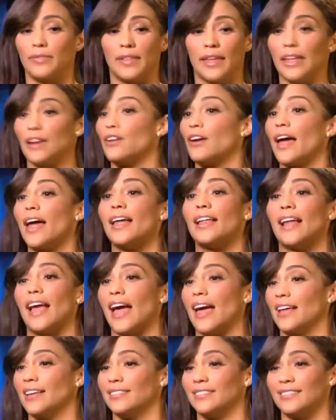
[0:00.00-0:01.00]
the internet
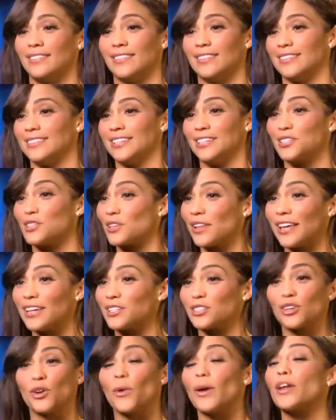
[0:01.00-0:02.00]
and the digital
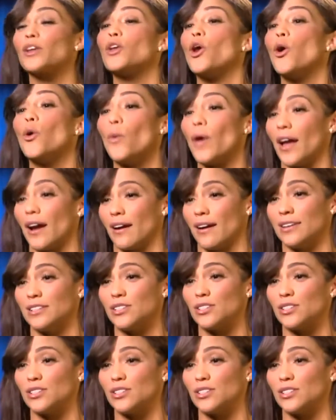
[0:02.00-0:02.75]
age is going nowhere.